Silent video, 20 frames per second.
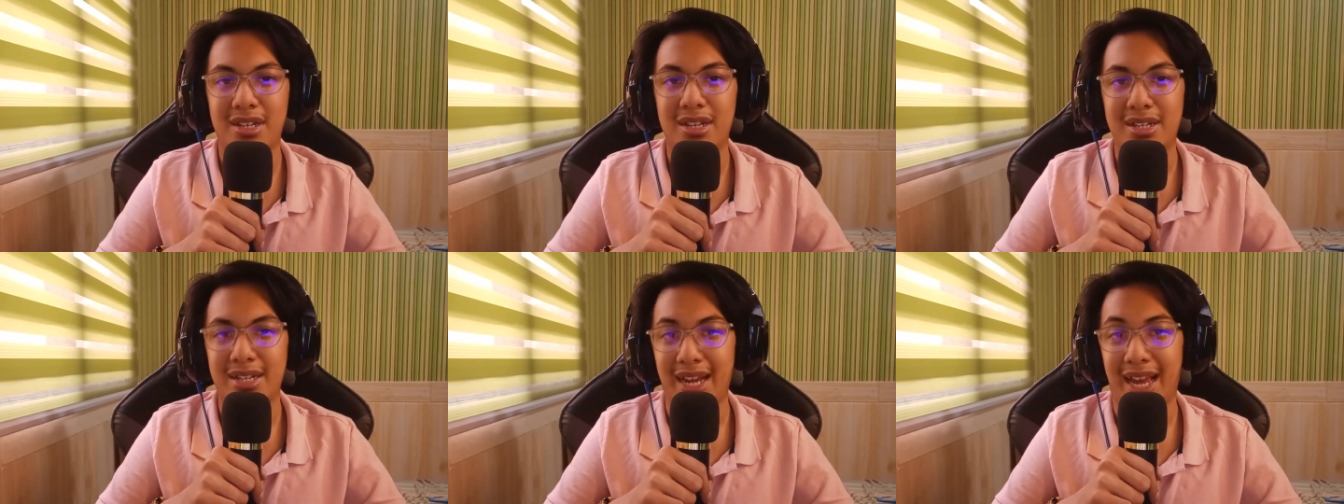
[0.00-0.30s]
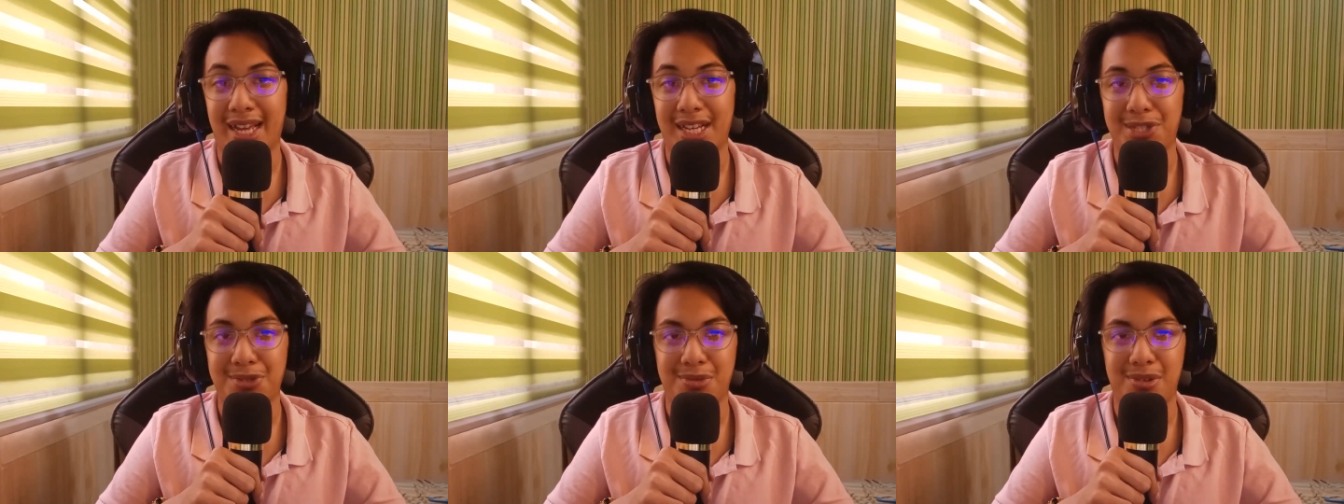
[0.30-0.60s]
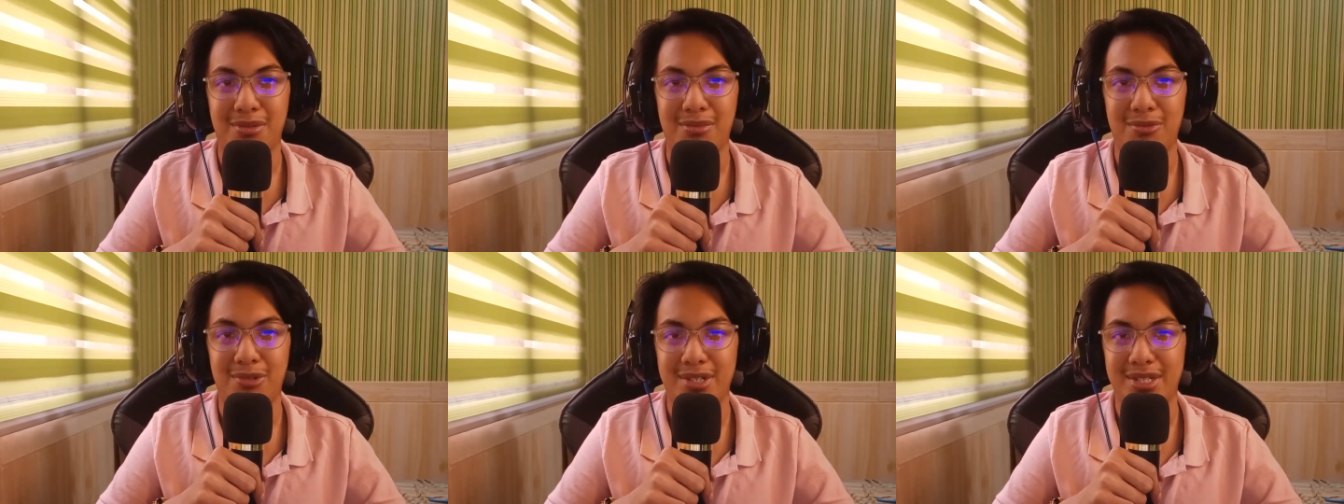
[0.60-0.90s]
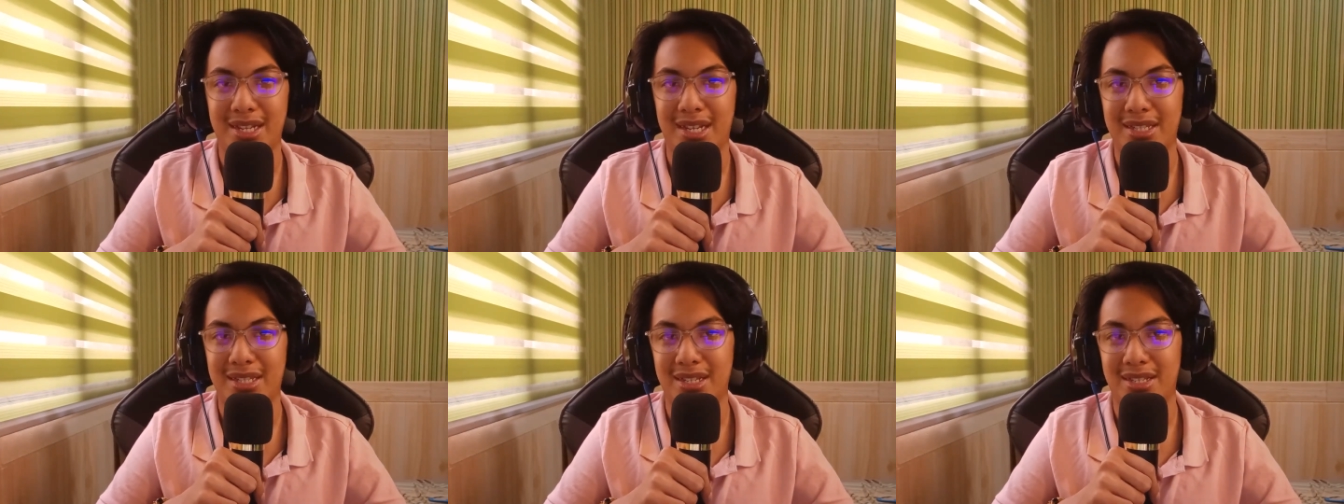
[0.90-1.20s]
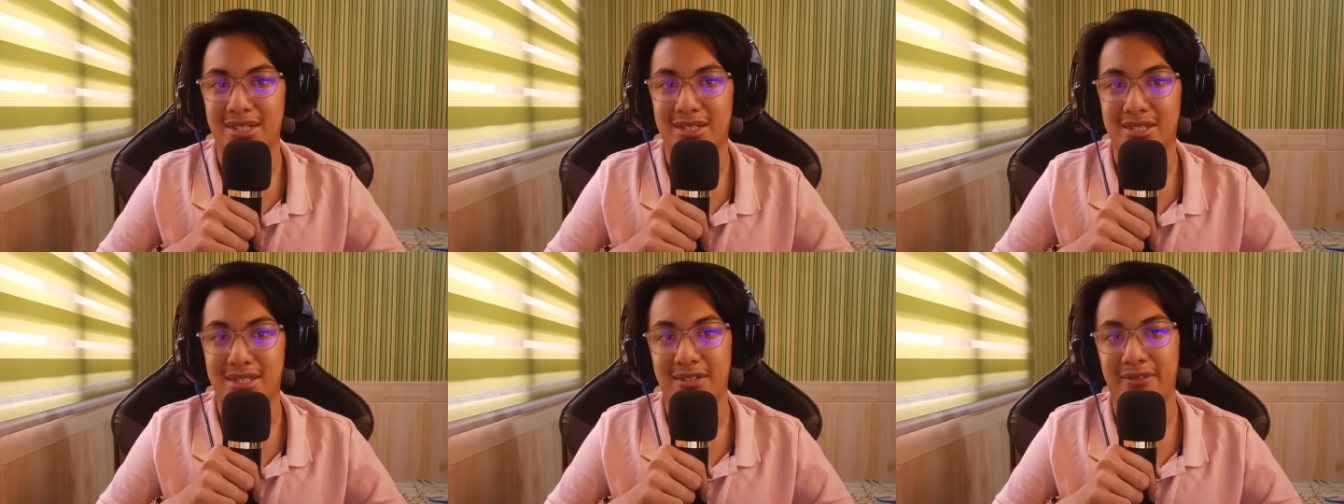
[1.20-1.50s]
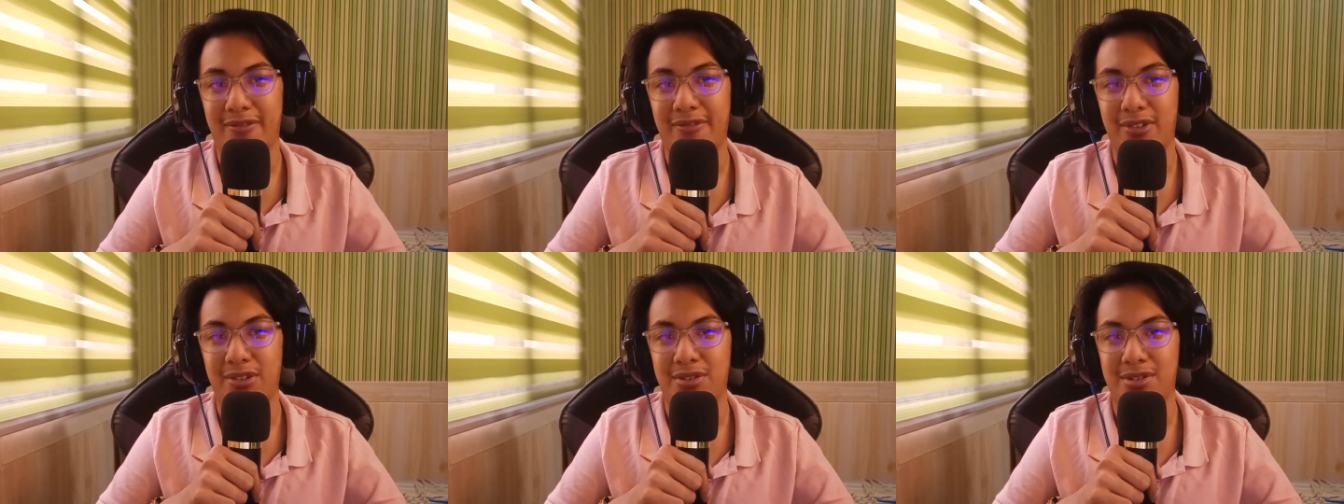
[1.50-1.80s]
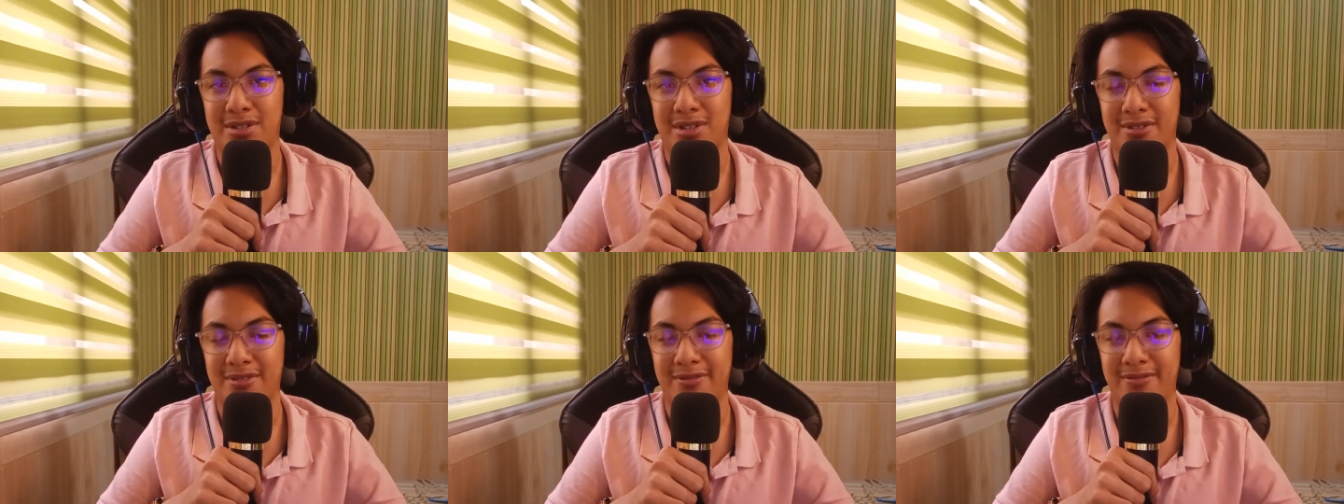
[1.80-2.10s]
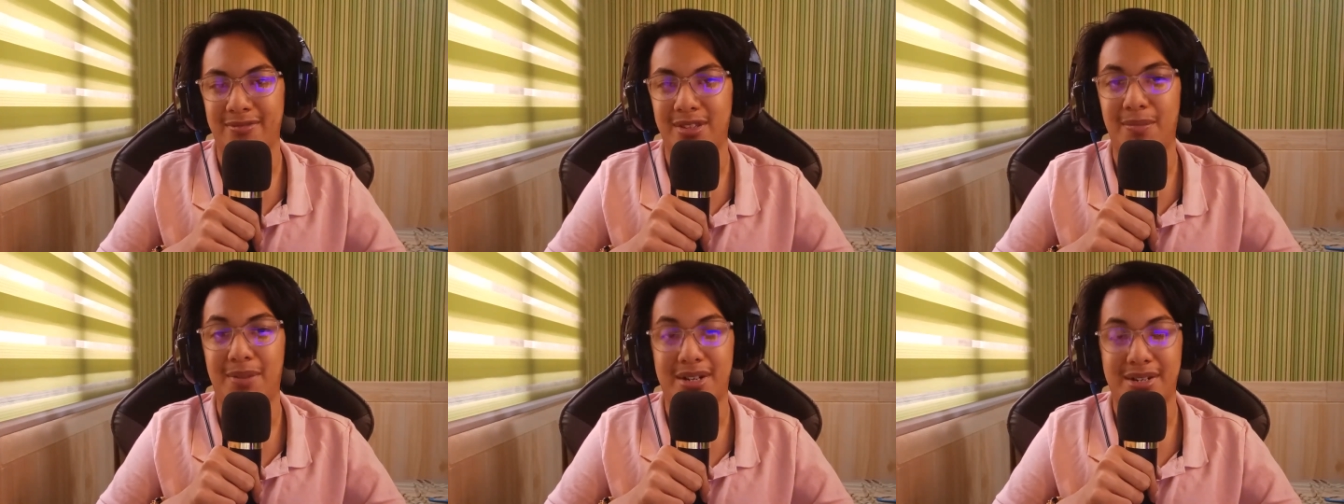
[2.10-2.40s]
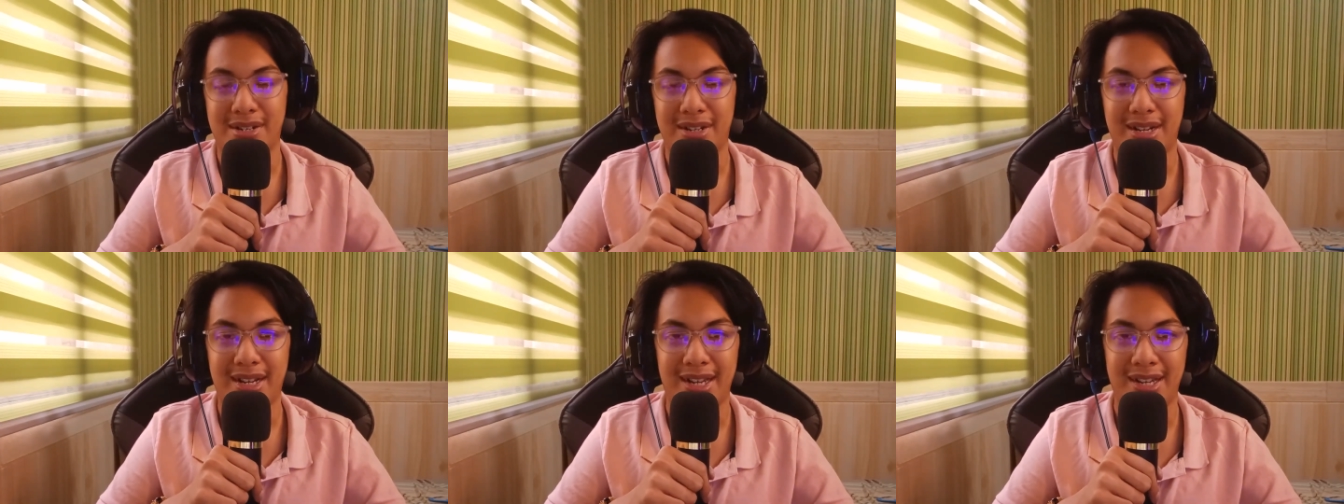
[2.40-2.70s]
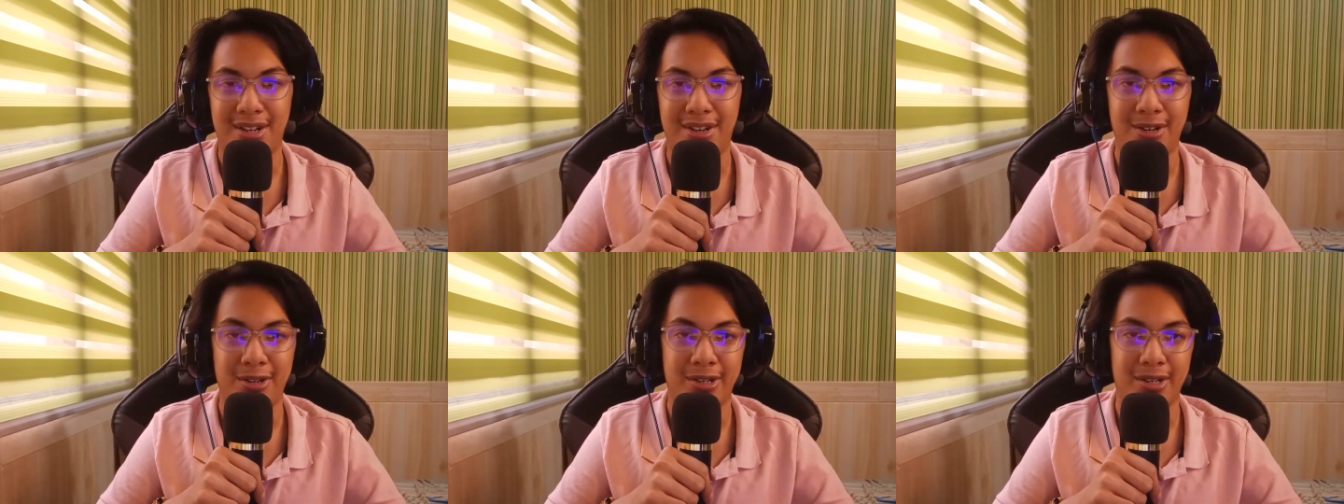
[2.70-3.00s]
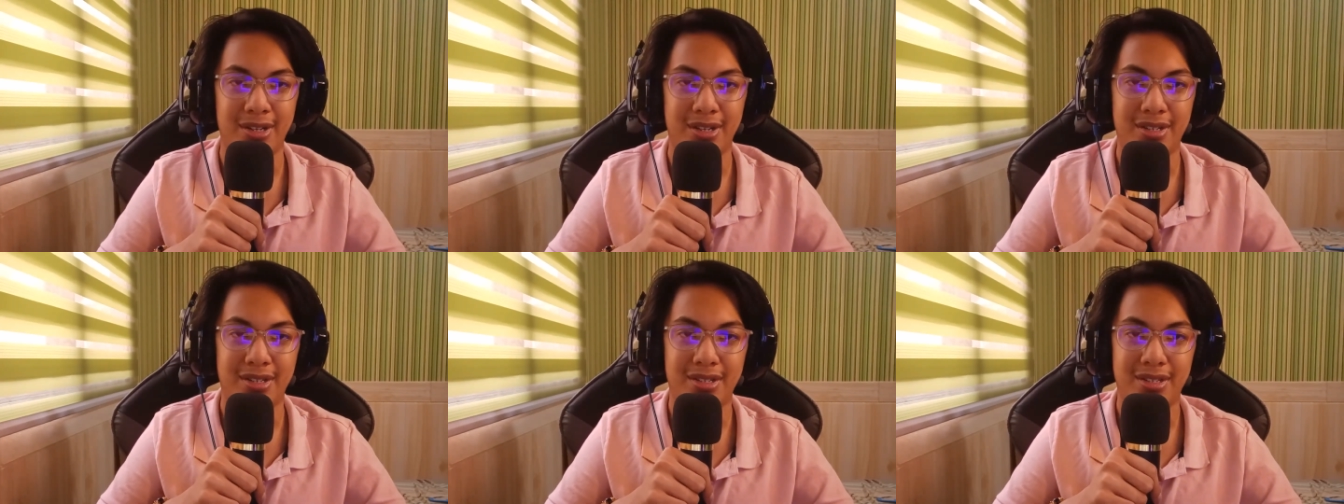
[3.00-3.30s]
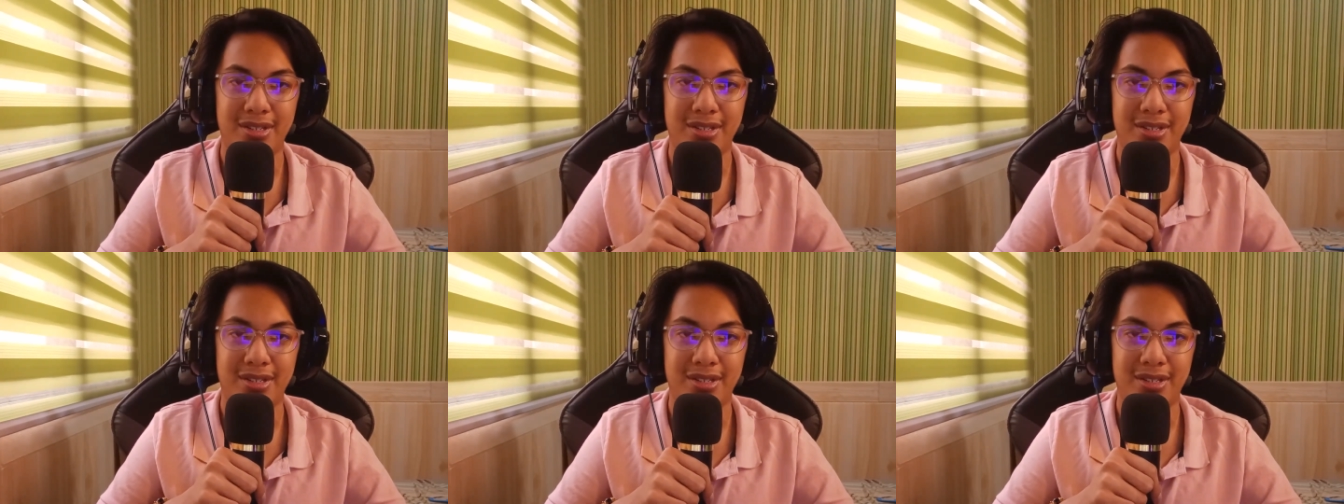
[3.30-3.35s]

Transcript: classroom was at the third floor of the barangay hall.